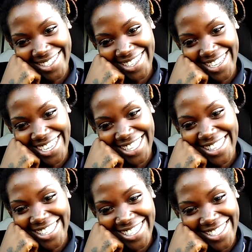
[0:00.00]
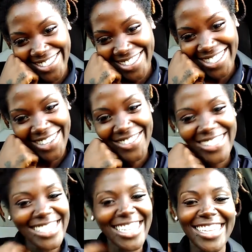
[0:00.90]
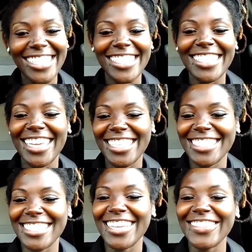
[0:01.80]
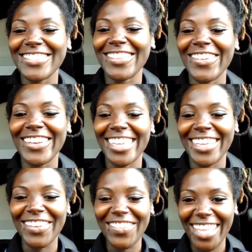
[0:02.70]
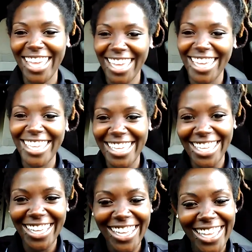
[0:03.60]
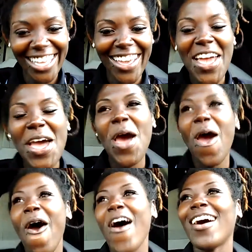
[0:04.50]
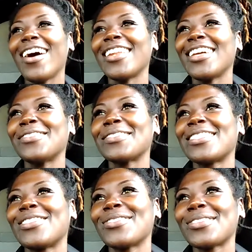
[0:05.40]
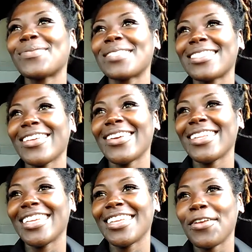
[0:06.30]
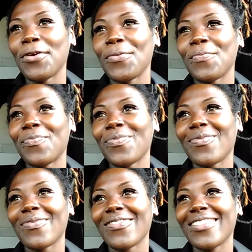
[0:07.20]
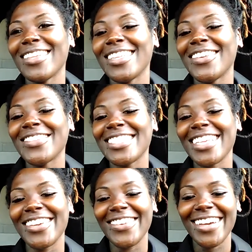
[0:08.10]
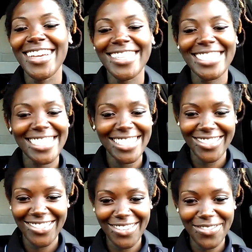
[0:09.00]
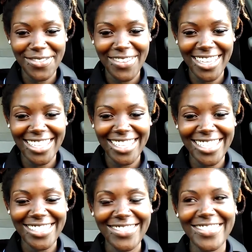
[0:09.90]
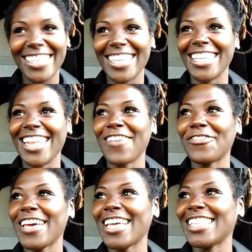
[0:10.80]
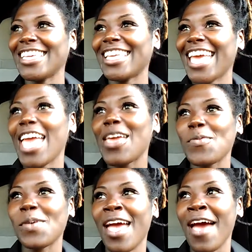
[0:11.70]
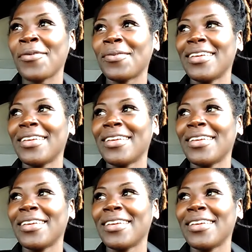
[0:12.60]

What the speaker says: I love you so much. I could not stop staring at him. Like, all I was doing was staring at him. And I was like, wow, this is going to be my husband. And I finally came without